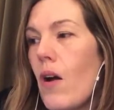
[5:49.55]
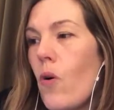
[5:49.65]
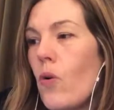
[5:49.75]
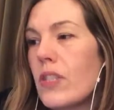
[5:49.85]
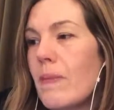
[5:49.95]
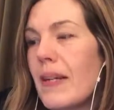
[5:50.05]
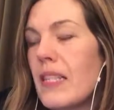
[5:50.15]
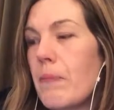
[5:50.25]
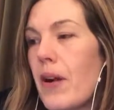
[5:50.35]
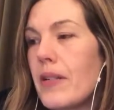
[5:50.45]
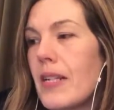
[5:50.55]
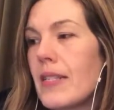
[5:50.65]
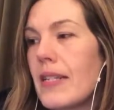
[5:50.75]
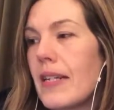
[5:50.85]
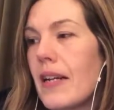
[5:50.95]
automated
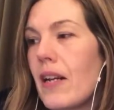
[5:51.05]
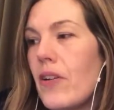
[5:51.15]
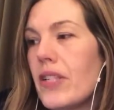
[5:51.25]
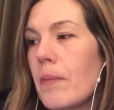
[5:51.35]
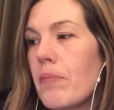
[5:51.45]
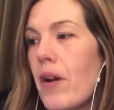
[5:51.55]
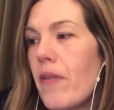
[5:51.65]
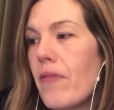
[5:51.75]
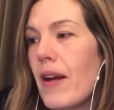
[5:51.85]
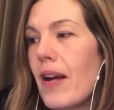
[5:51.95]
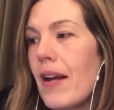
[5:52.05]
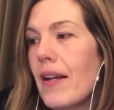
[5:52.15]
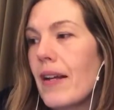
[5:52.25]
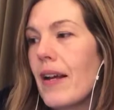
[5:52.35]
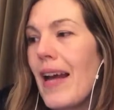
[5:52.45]
processing, including
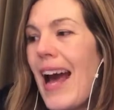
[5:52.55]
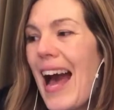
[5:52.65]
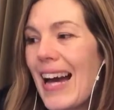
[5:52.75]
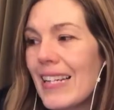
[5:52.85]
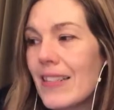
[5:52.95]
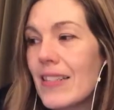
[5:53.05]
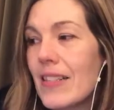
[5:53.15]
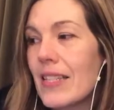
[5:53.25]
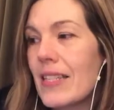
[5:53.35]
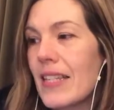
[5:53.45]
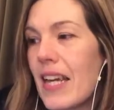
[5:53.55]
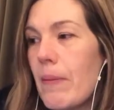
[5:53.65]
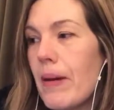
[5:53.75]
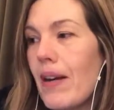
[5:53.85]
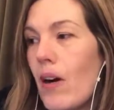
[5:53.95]
profiling, and, this is the key
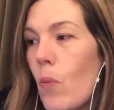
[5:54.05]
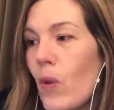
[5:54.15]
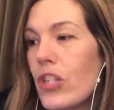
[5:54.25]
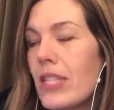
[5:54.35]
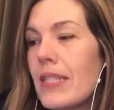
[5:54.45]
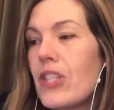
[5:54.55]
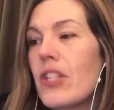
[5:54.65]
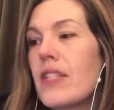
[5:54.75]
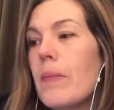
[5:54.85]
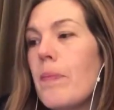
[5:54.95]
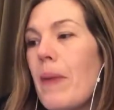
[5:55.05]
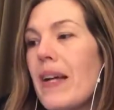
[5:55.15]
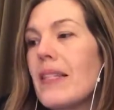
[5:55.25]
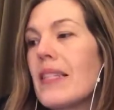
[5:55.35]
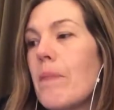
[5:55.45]
bit, on which decisions are
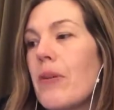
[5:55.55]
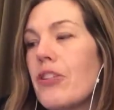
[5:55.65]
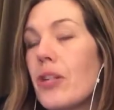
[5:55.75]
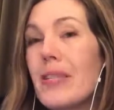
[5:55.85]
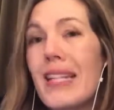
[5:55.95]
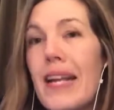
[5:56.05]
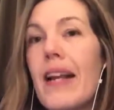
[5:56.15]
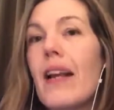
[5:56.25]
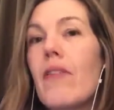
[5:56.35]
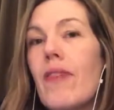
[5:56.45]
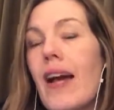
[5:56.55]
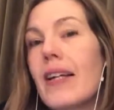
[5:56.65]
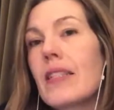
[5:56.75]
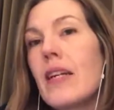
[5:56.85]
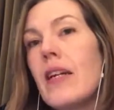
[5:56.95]
based that produce legal
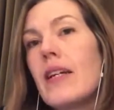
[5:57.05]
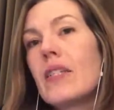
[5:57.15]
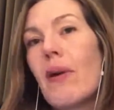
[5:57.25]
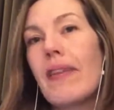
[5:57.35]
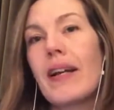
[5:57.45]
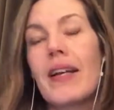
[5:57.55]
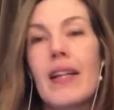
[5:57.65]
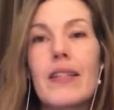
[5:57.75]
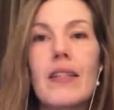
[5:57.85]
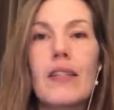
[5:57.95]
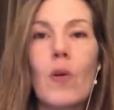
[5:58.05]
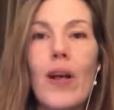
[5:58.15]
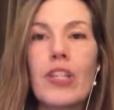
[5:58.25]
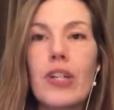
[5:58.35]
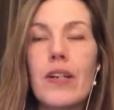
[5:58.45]
effects. So I think I answered a
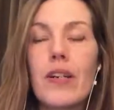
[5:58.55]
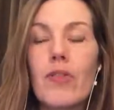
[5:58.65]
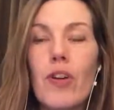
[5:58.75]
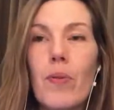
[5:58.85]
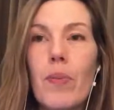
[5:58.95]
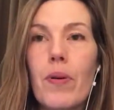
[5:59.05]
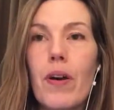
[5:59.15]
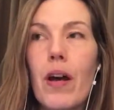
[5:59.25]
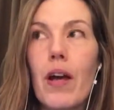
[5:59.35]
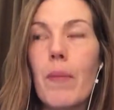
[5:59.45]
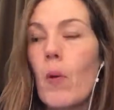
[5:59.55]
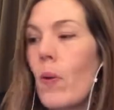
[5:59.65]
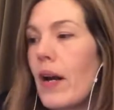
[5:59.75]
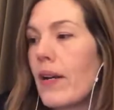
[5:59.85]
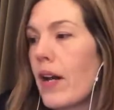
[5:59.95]
question in a group a
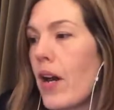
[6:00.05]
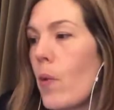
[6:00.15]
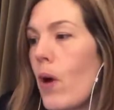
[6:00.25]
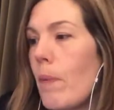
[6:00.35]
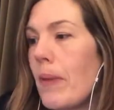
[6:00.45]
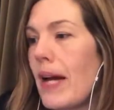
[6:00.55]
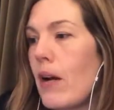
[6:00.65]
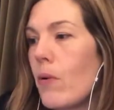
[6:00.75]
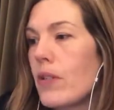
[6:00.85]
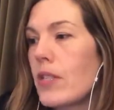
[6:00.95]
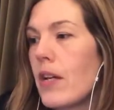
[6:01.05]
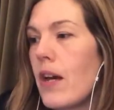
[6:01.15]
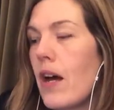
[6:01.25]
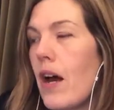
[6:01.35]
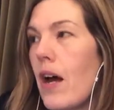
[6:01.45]
while ago about,
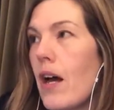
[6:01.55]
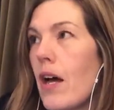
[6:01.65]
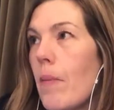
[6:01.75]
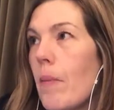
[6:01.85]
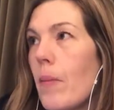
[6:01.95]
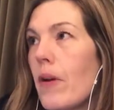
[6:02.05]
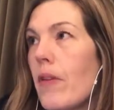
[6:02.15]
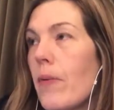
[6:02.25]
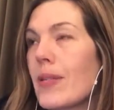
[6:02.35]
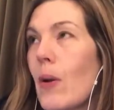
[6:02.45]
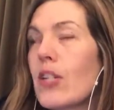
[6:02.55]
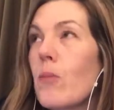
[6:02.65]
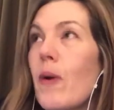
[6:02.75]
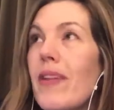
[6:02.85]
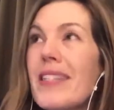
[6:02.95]
there was a question whether